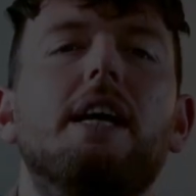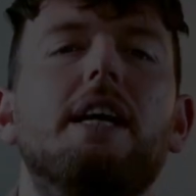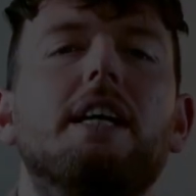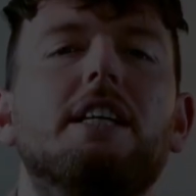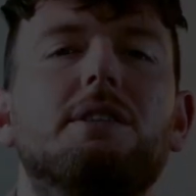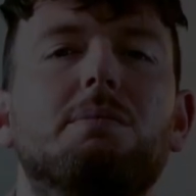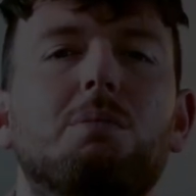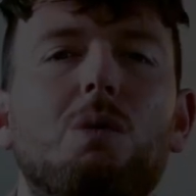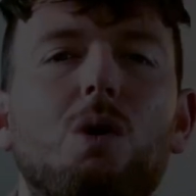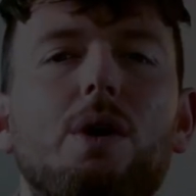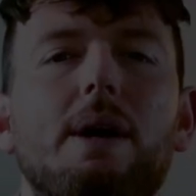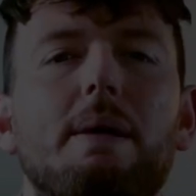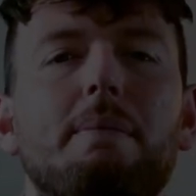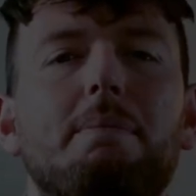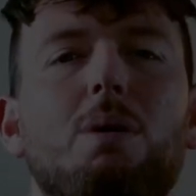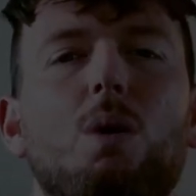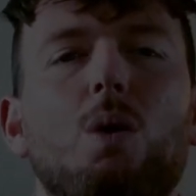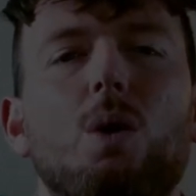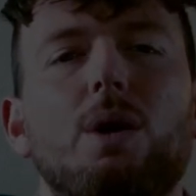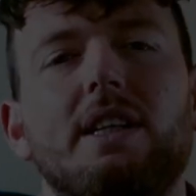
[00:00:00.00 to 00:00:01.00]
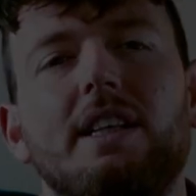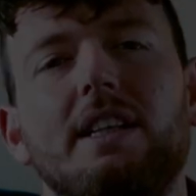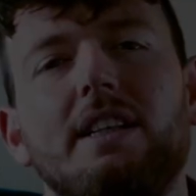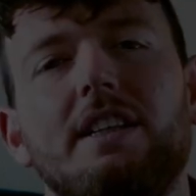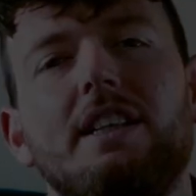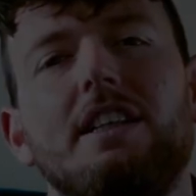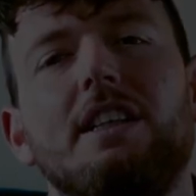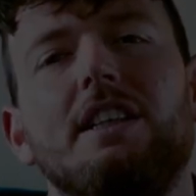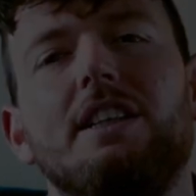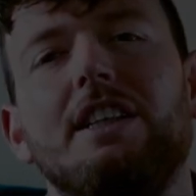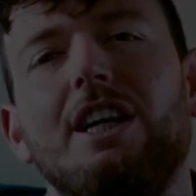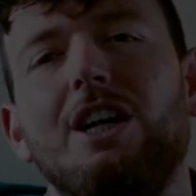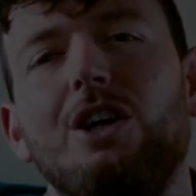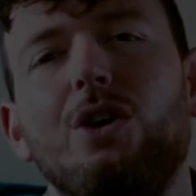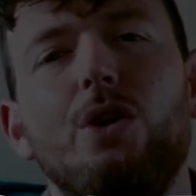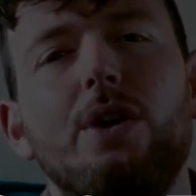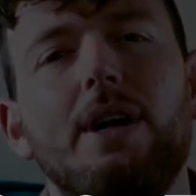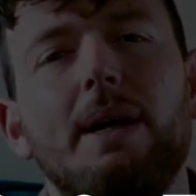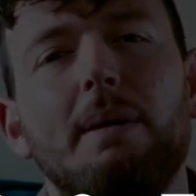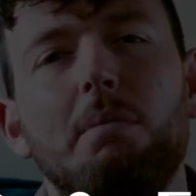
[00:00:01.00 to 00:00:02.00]
is more important than
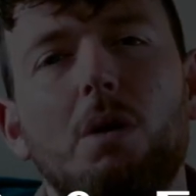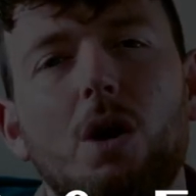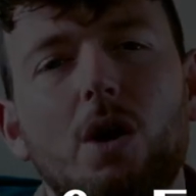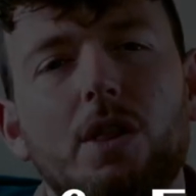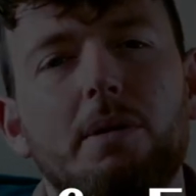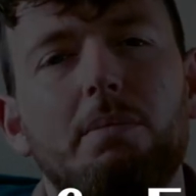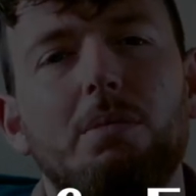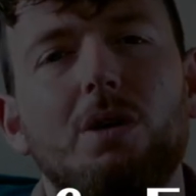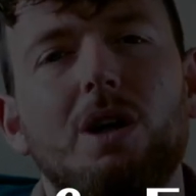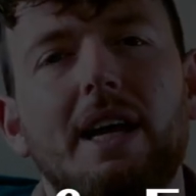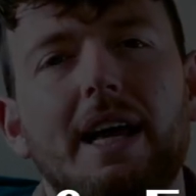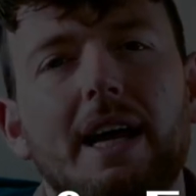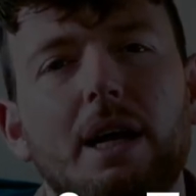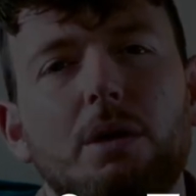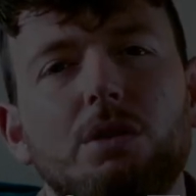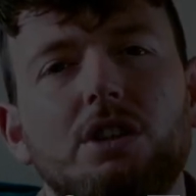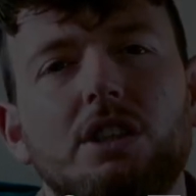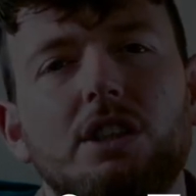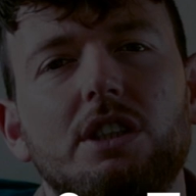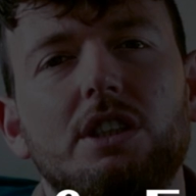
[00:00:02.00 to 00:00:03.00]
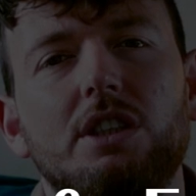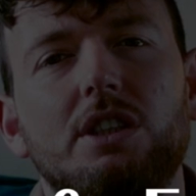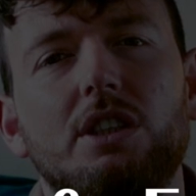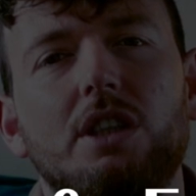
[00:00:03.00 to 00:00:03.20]
learning multiple languages.